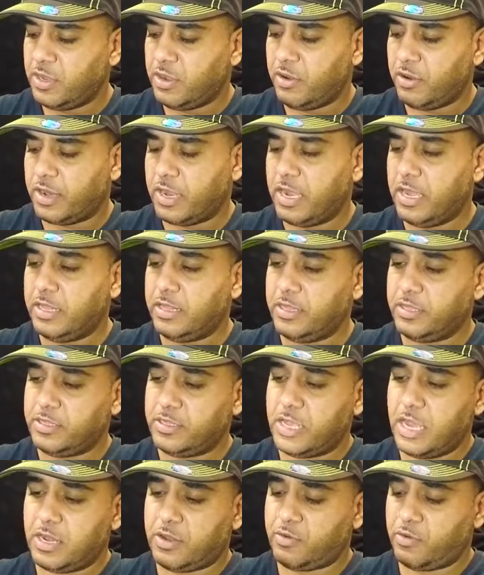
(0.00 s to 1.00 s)
Okay, this is
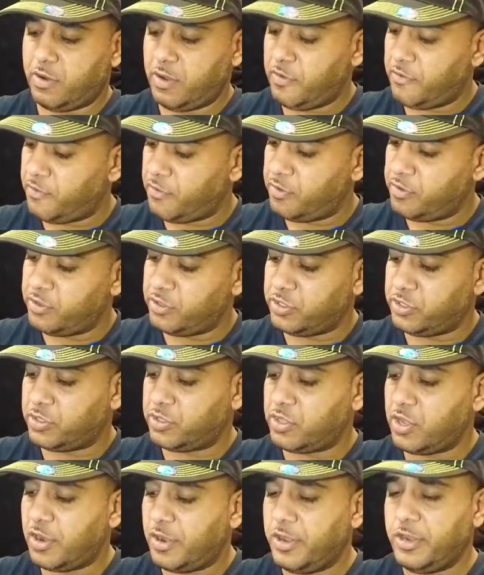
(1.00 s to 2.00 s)
not 24, this is
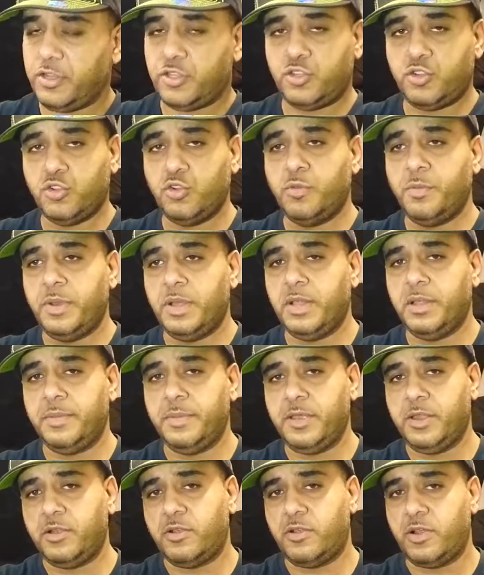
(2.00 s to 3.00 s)
32
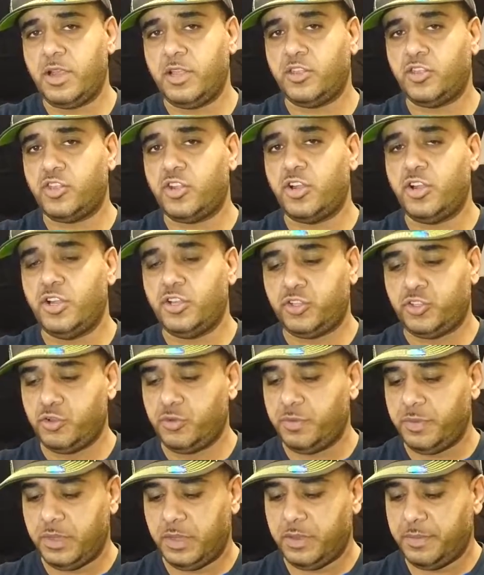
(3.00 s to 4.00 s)
millimeter, right?
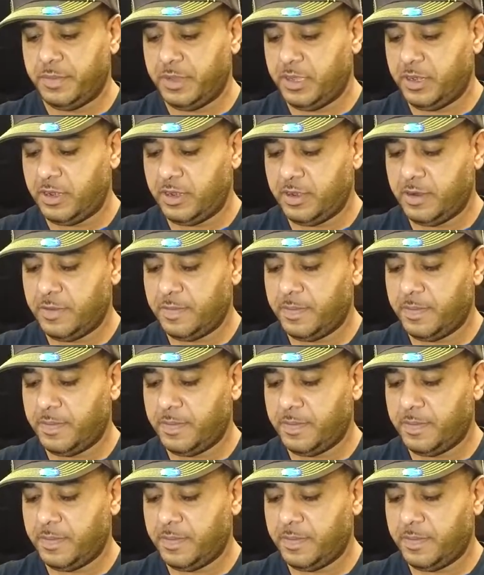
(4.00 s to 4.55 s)
32 millimeter.